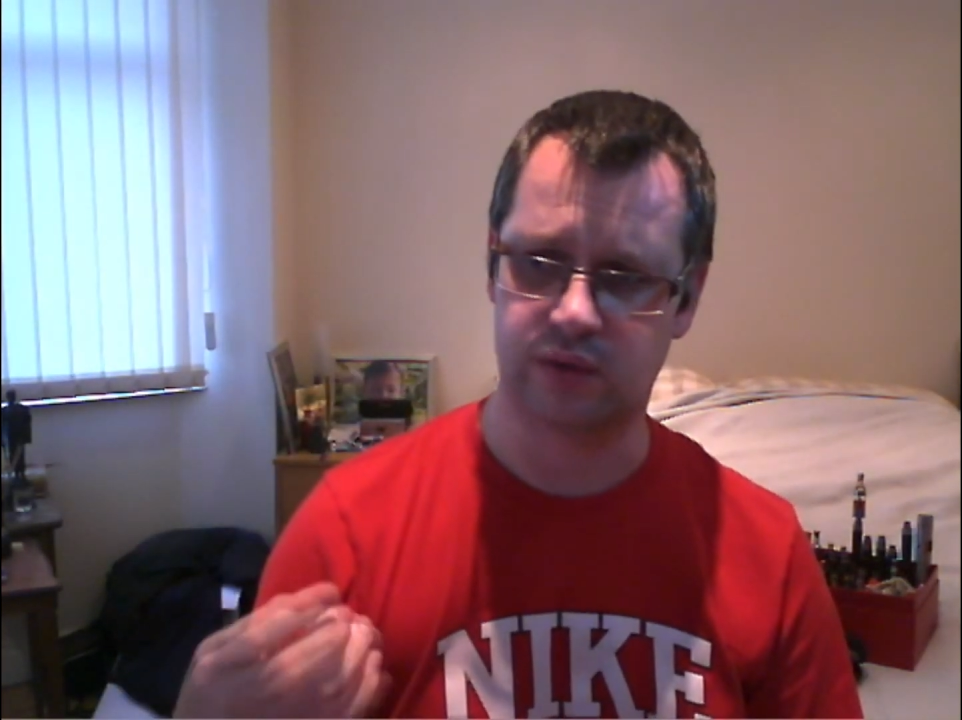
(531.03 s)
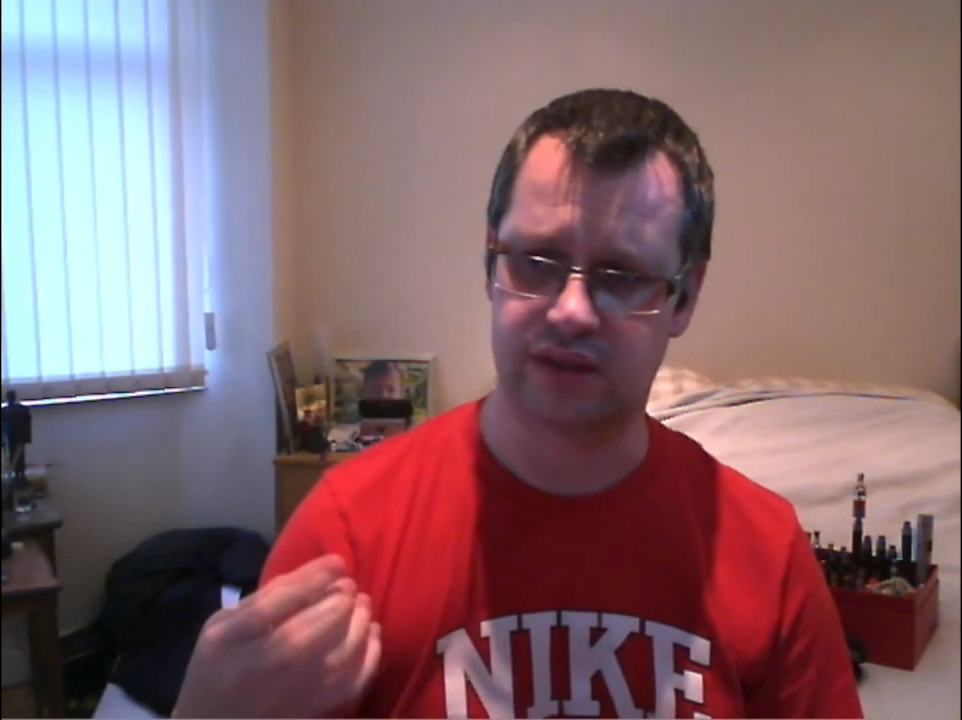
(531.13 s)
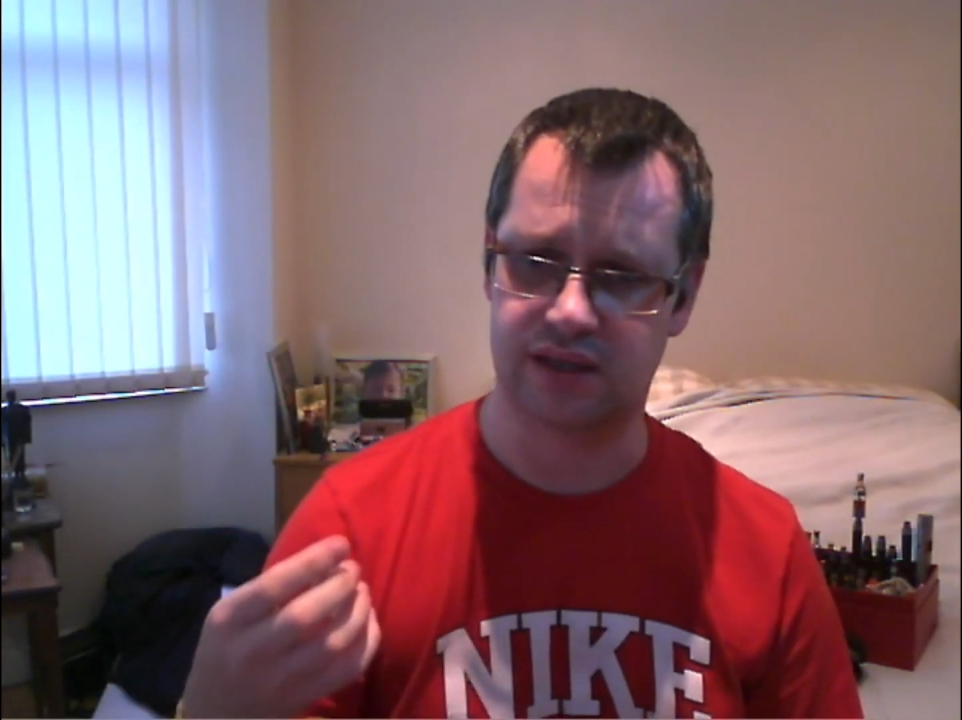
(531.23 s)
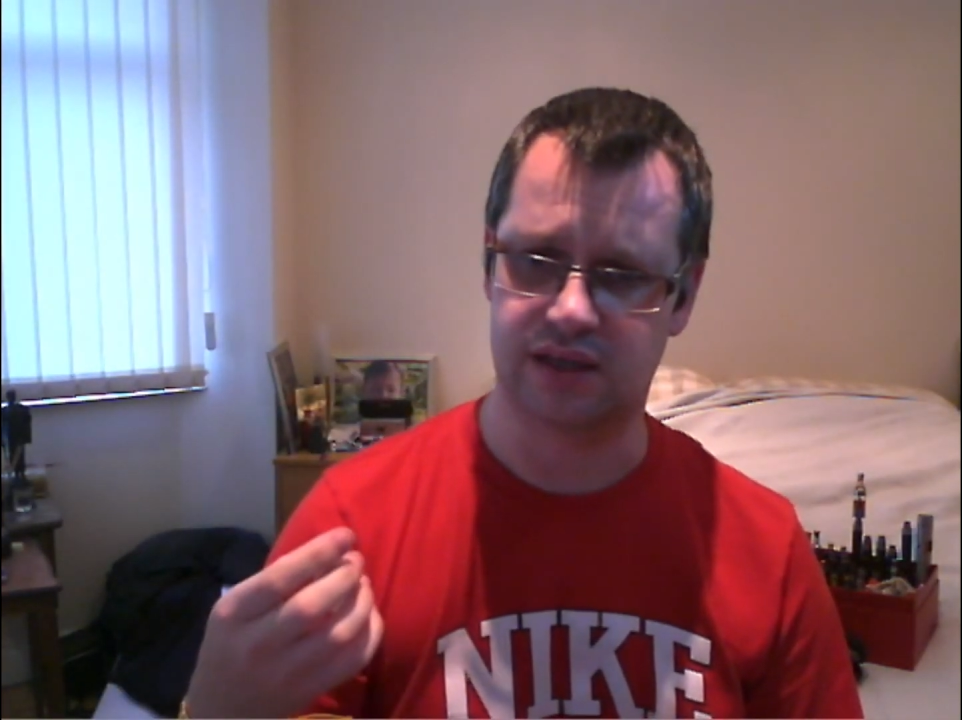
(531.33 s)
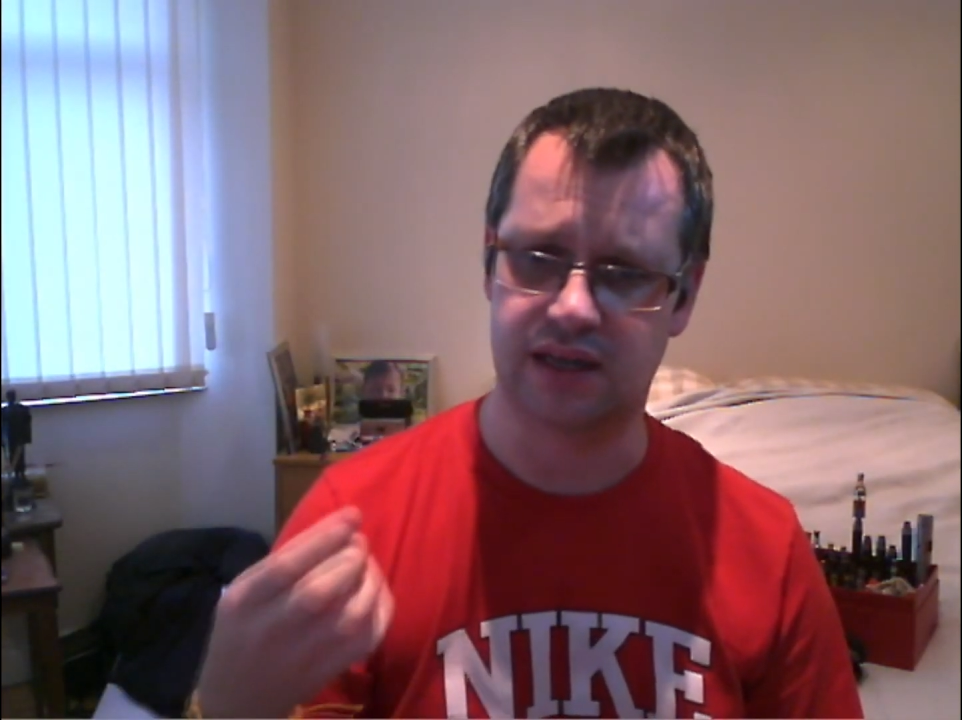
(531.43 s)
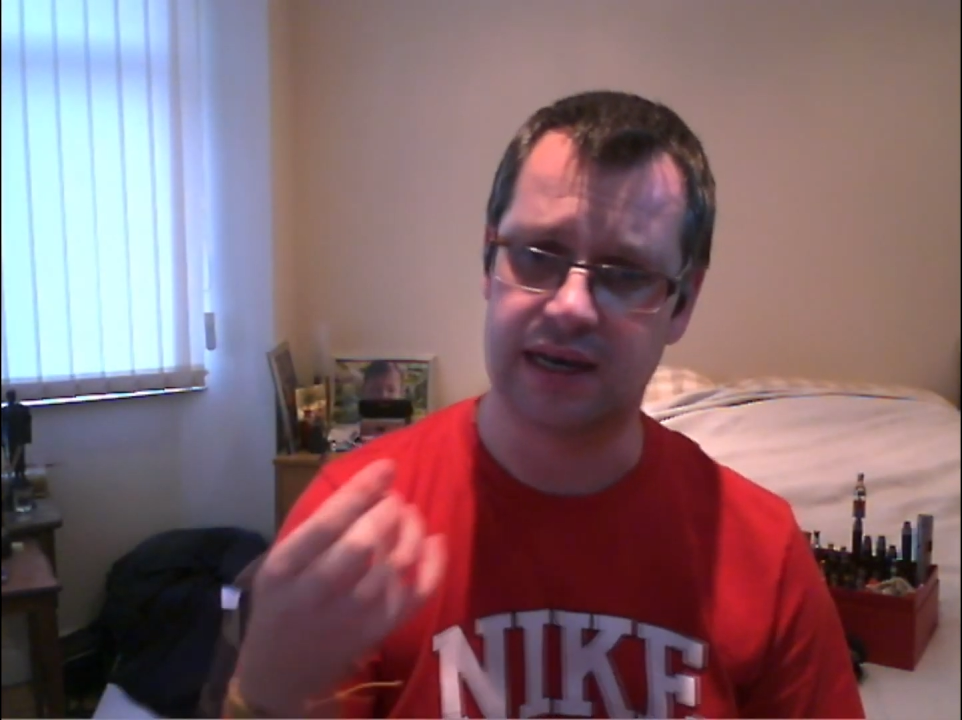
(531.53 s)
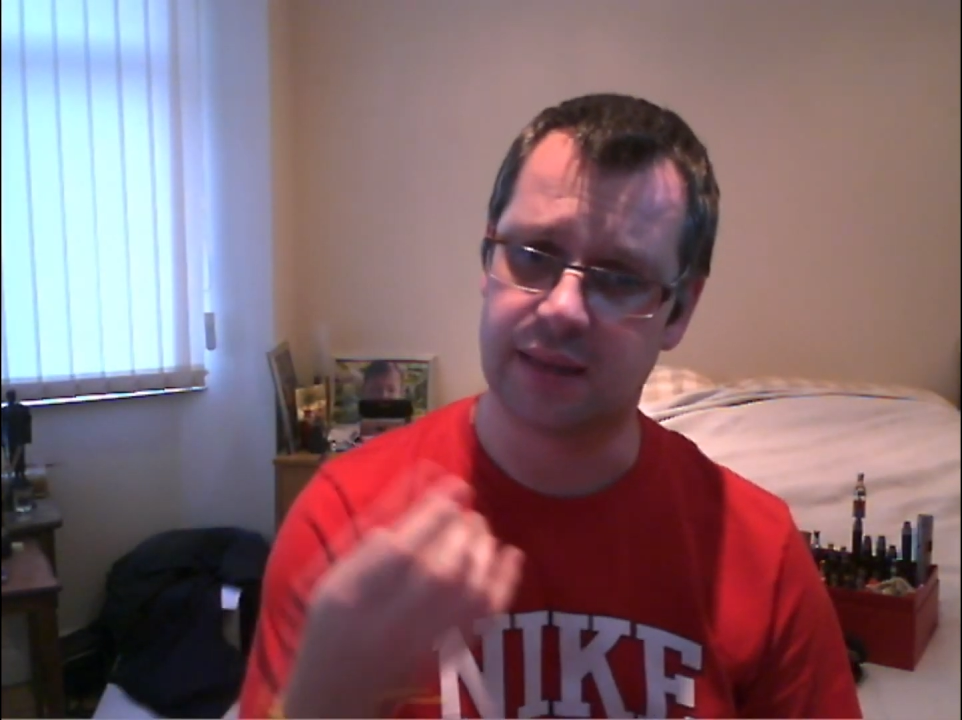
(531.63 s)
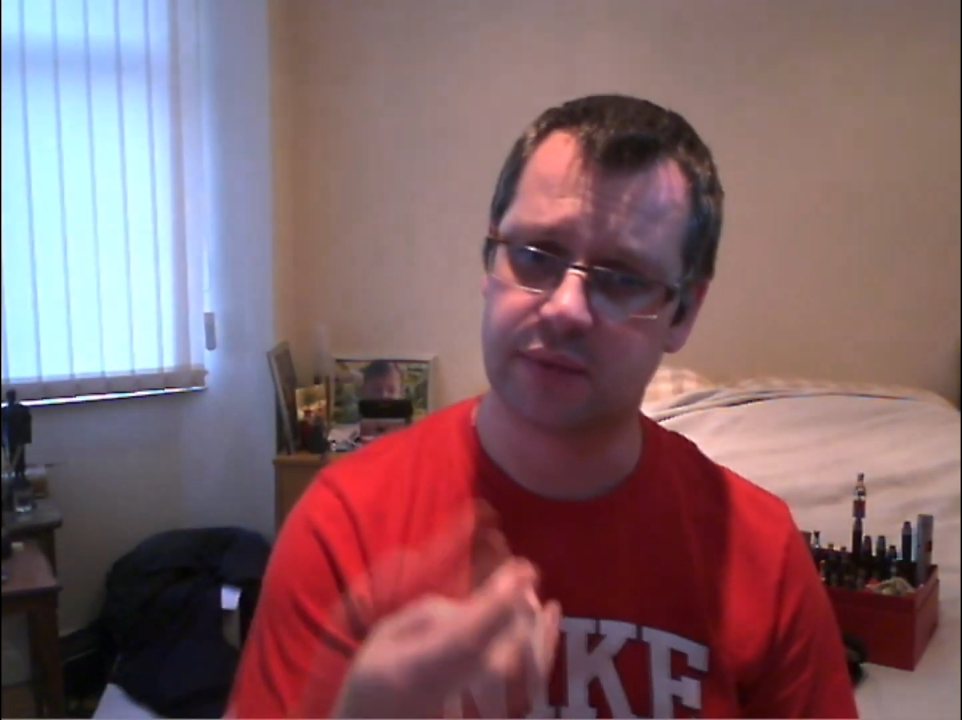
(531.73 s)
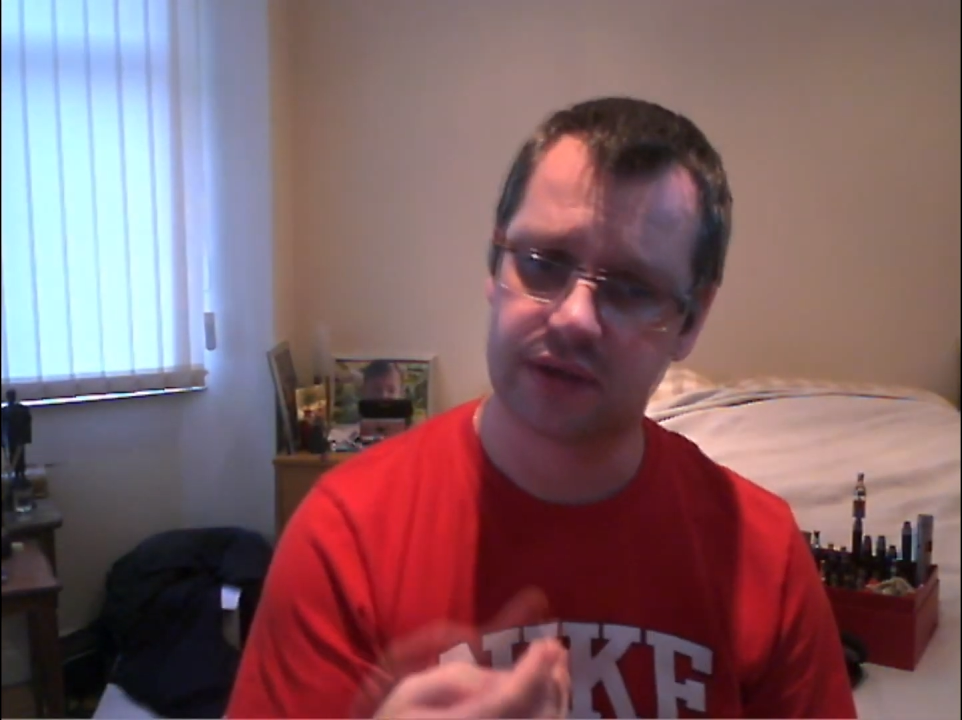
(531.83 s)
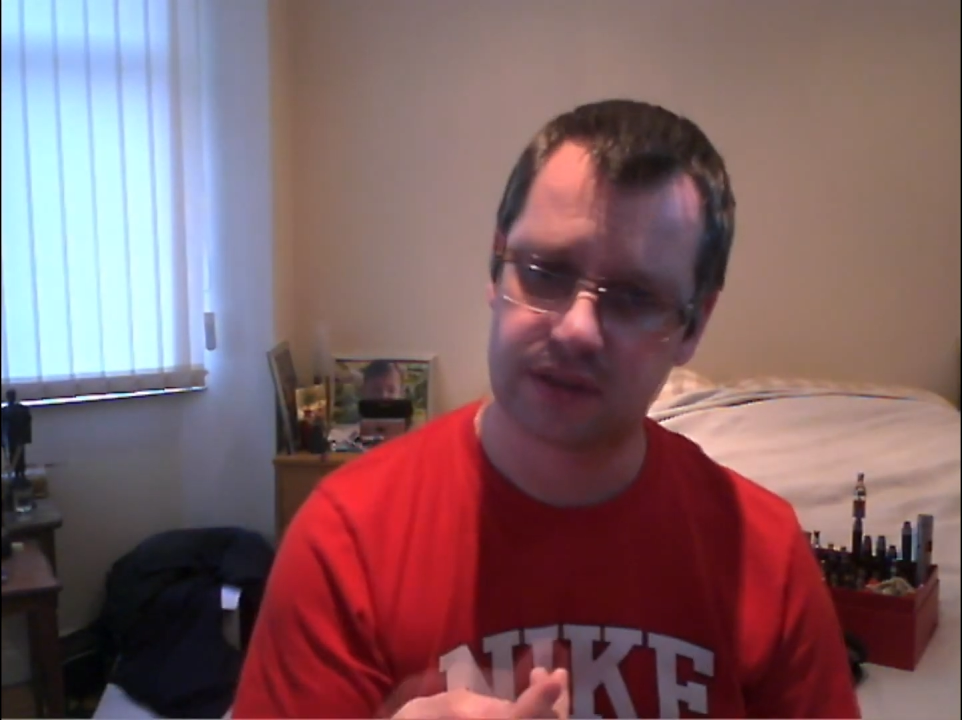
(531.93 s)
with a
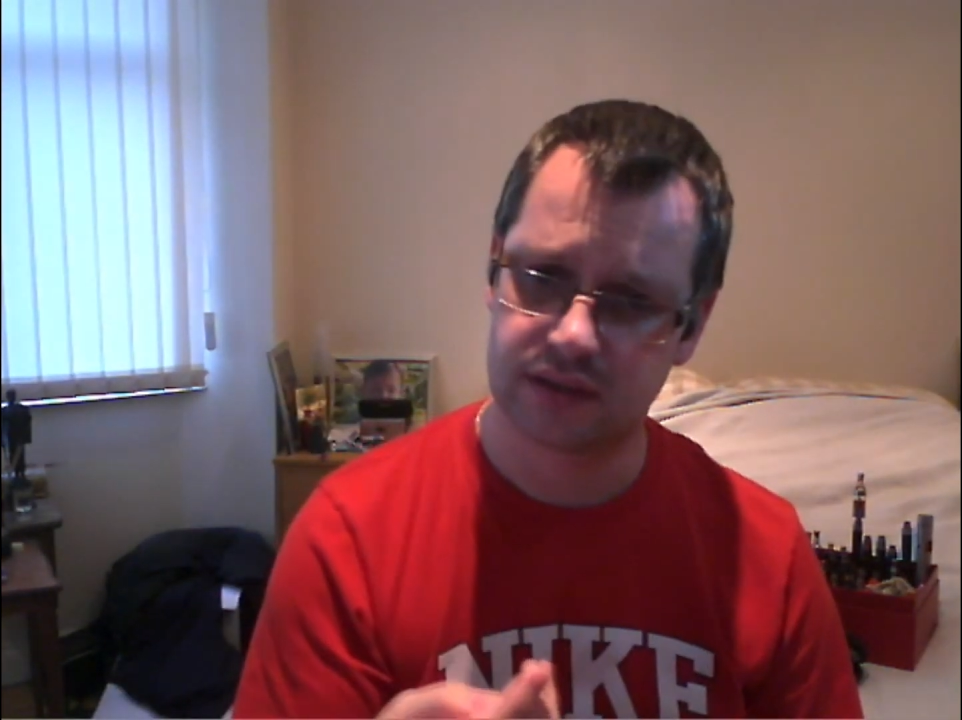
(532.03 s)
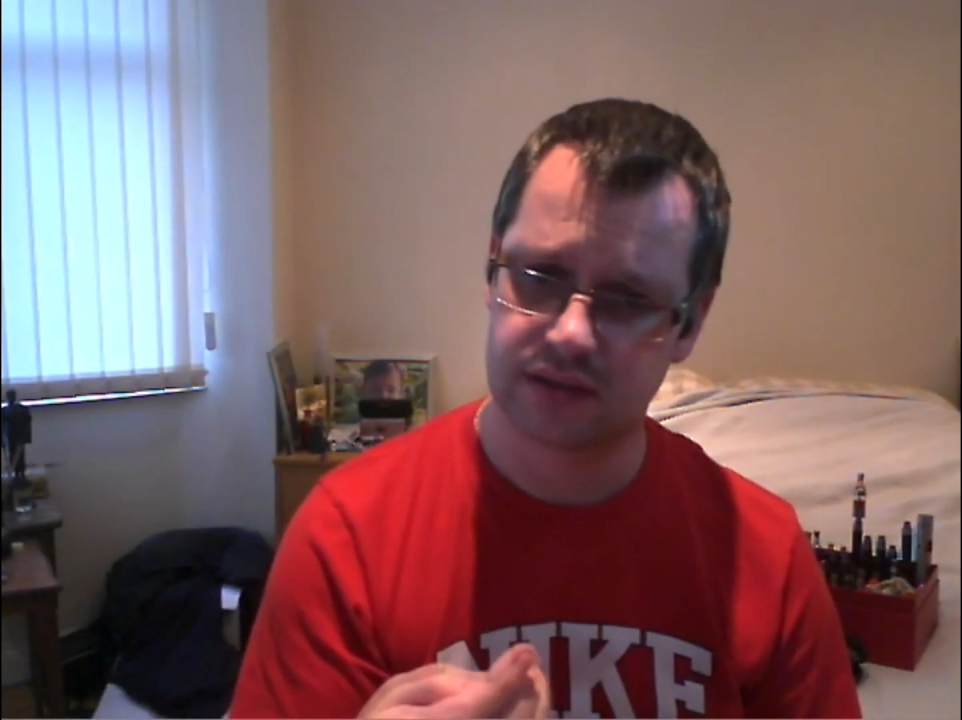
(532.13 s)
lemon,